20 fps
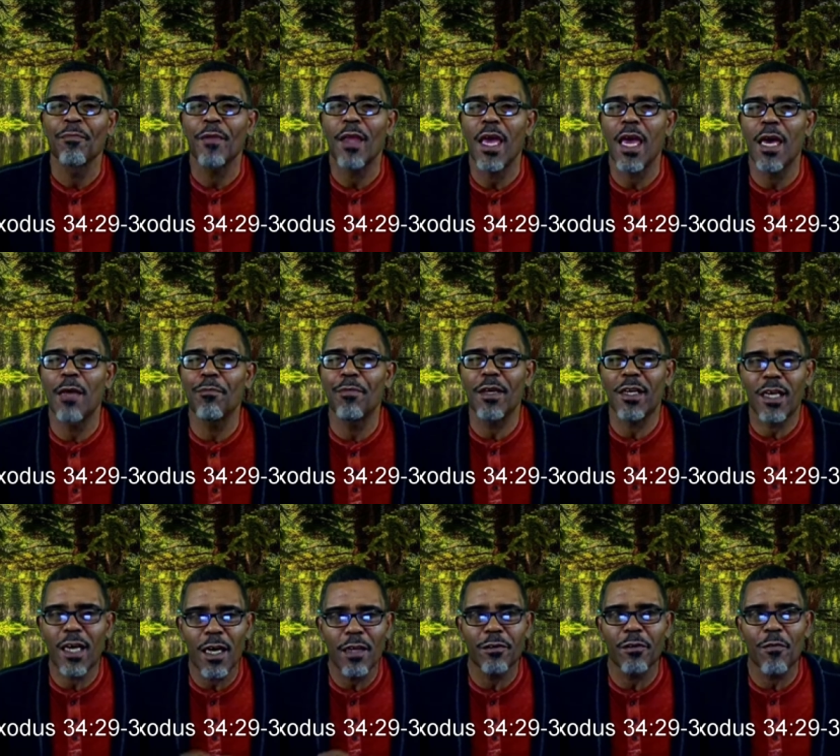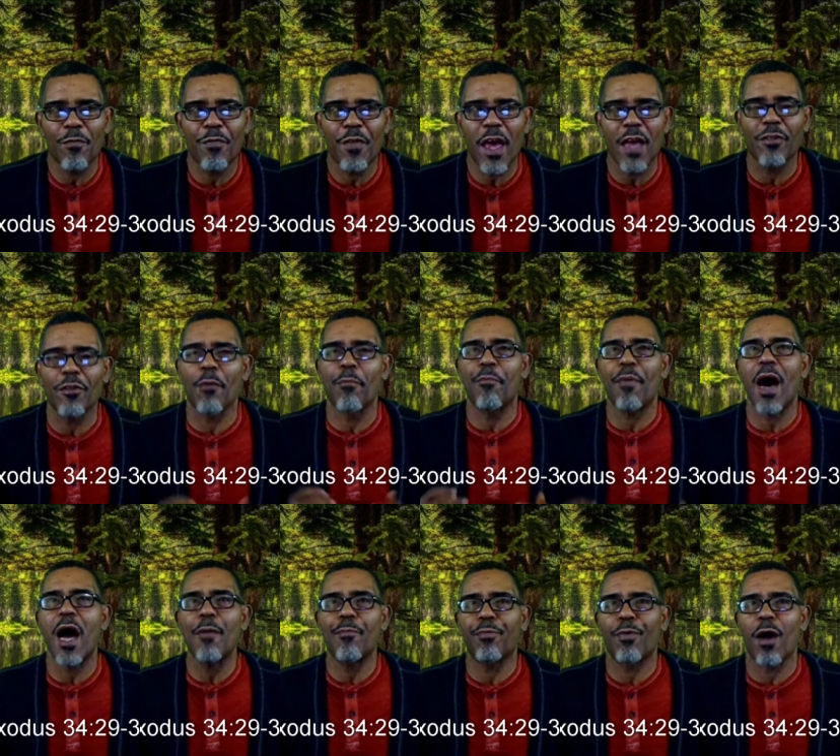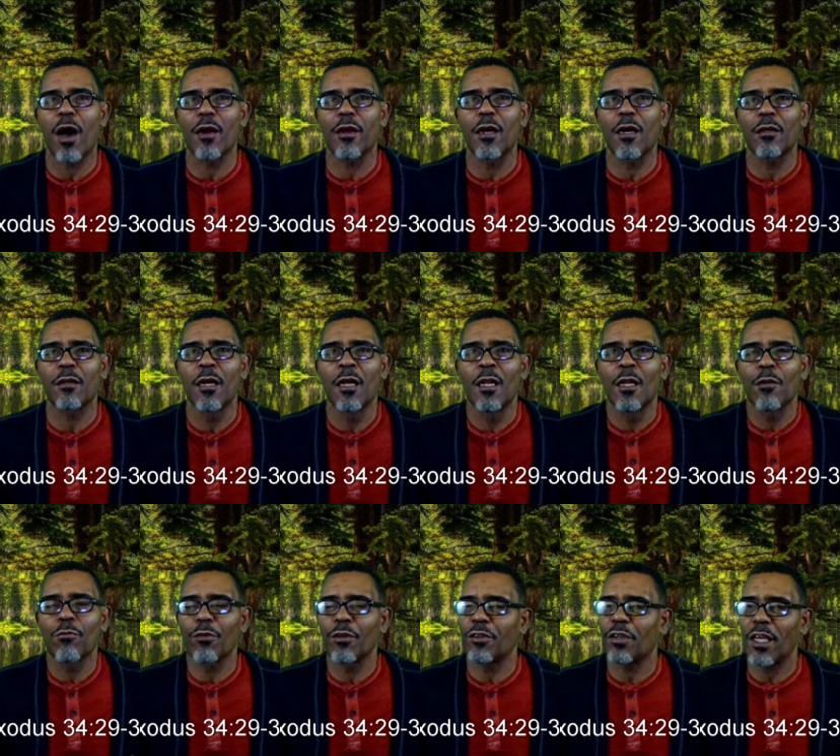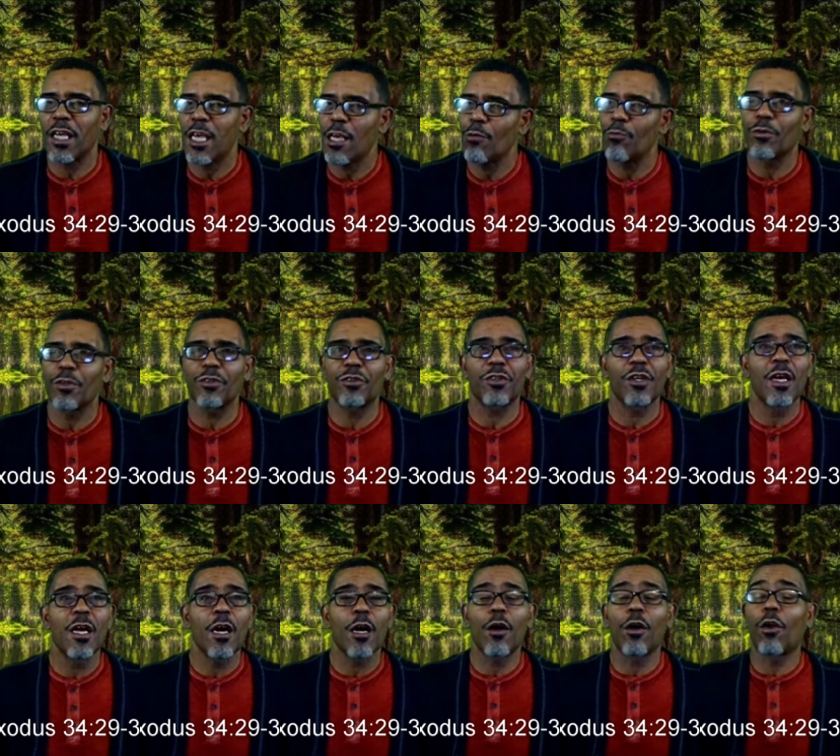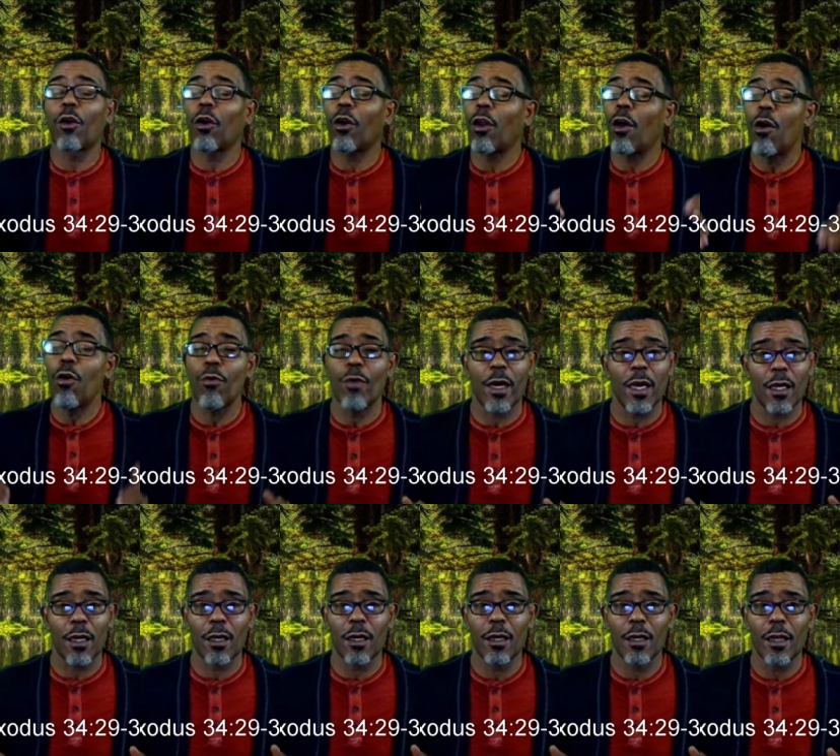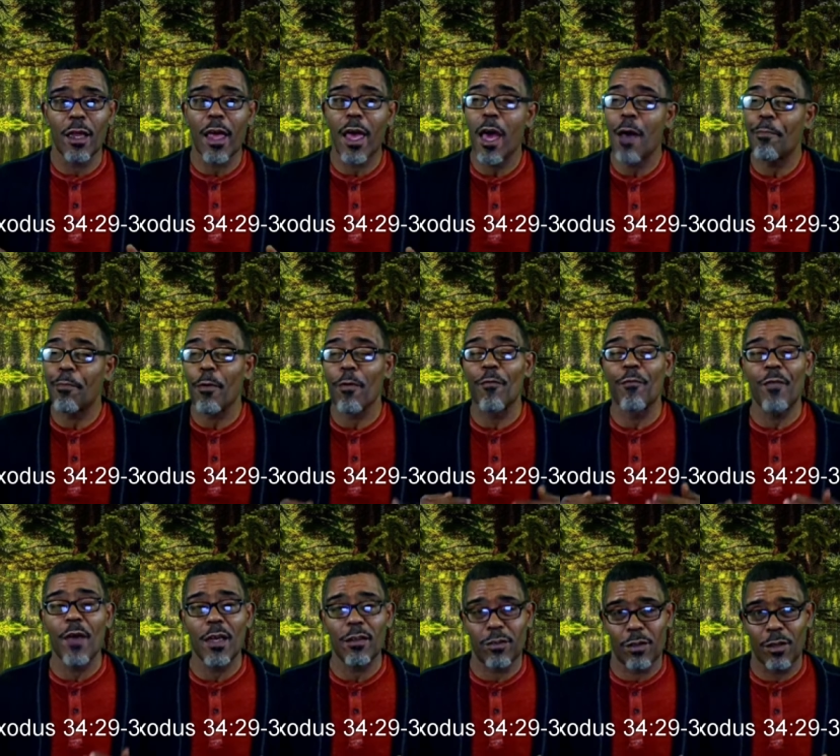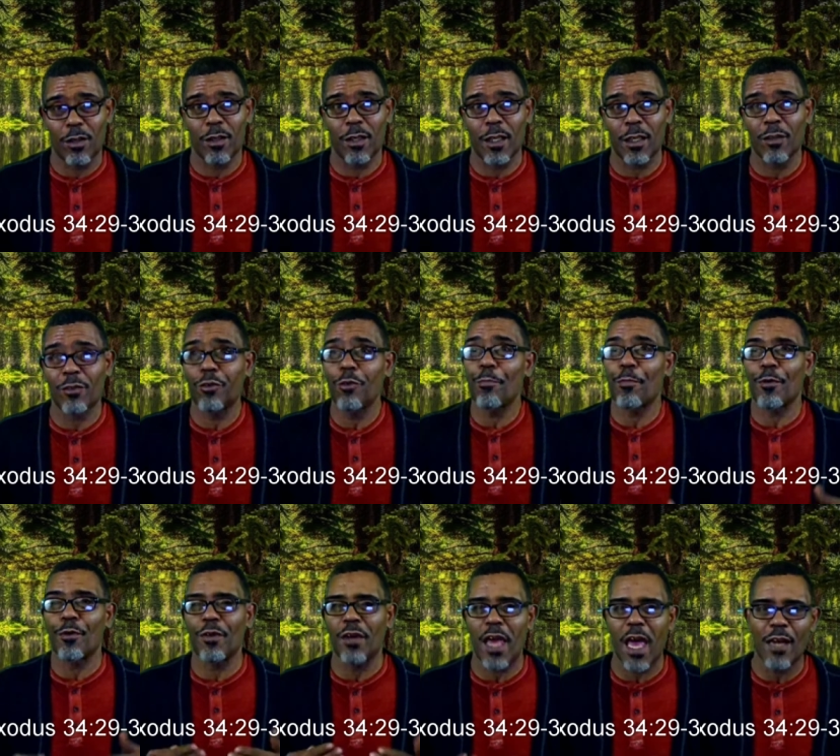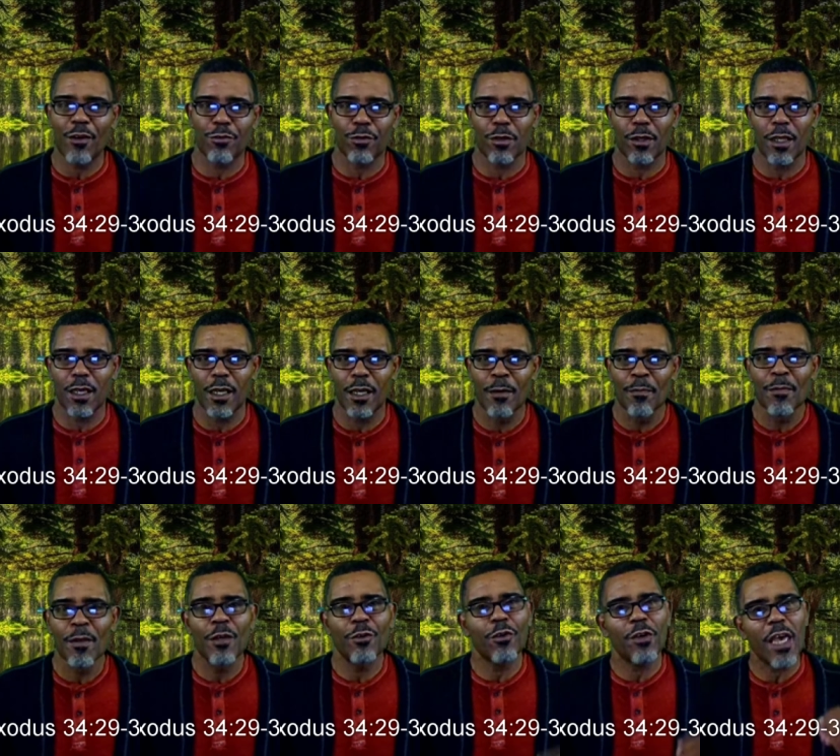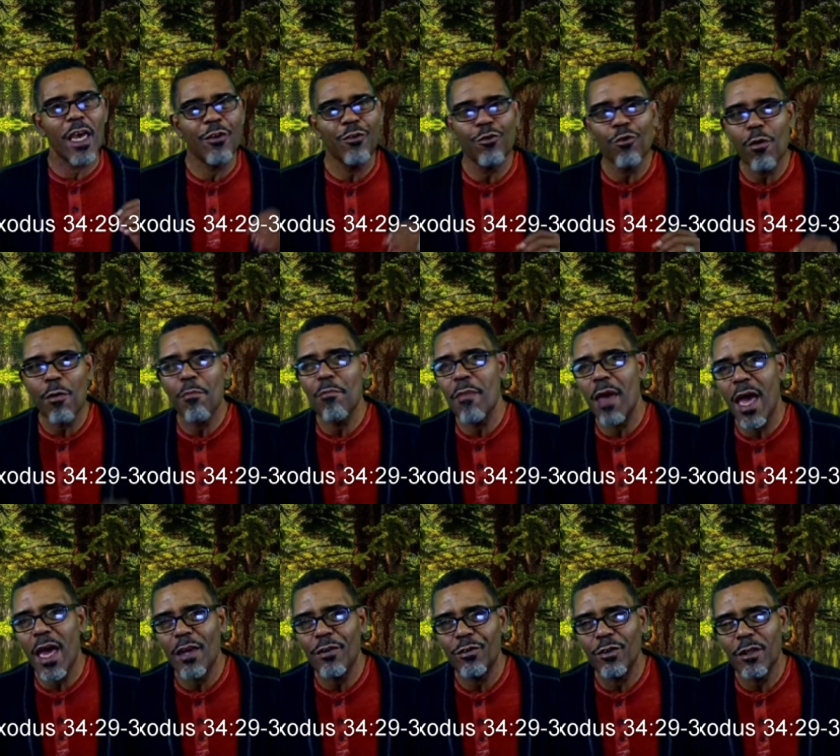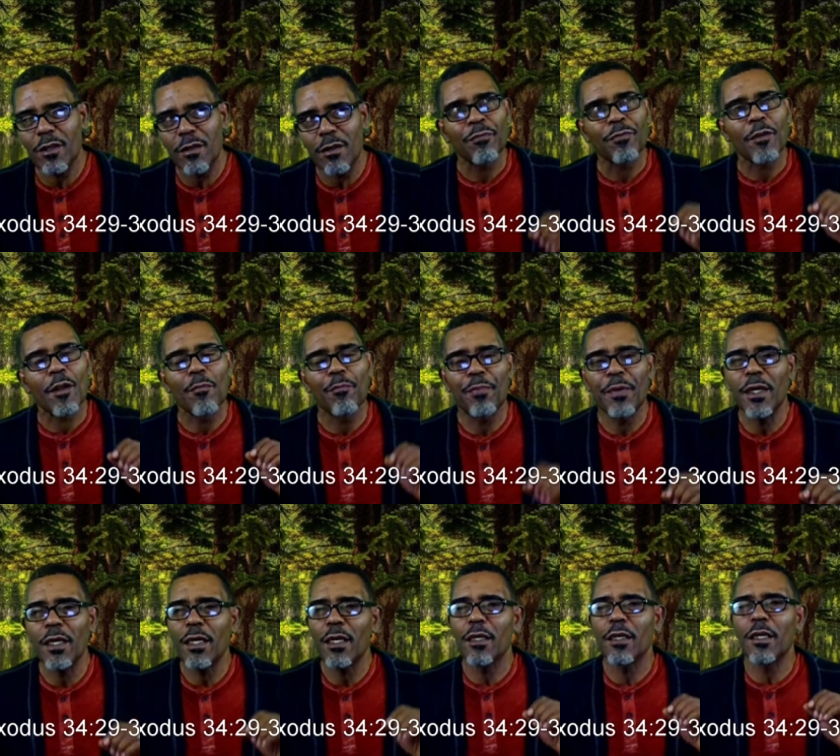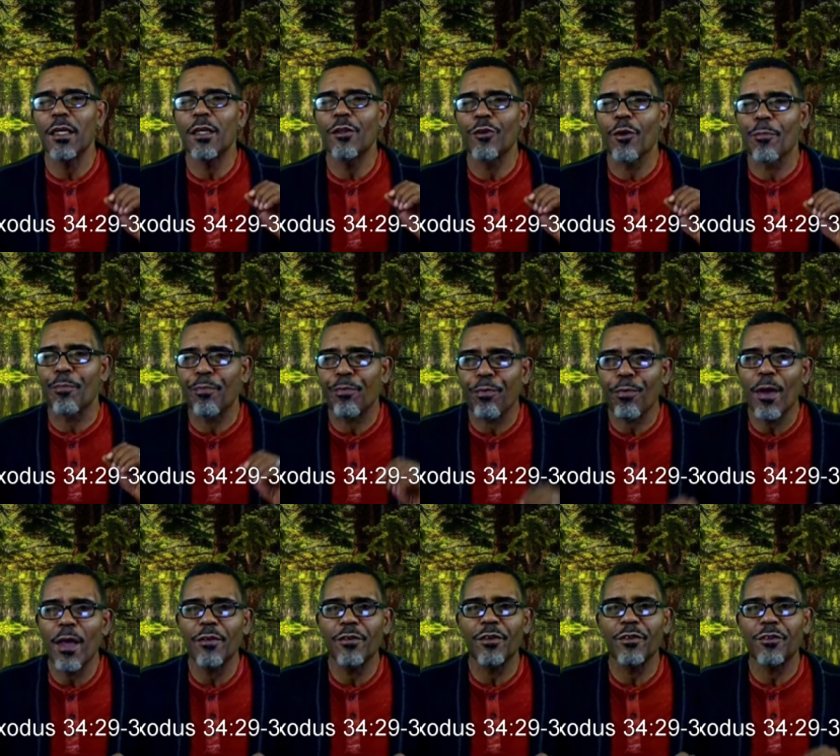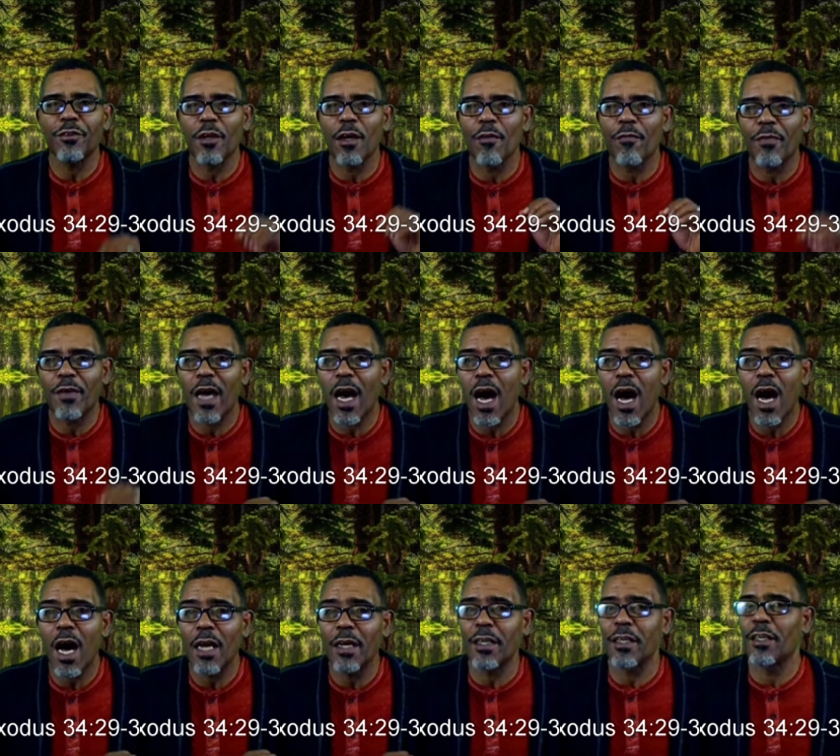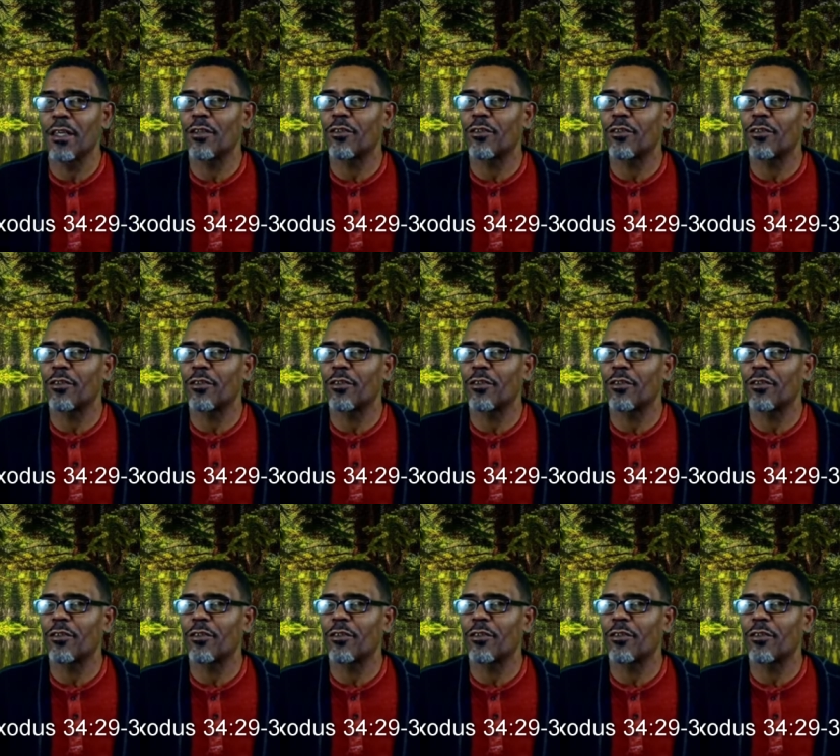And because of that, the byproduct was he was glowing effervescently, supernaturally. So, can you imagine being in the presence of God and His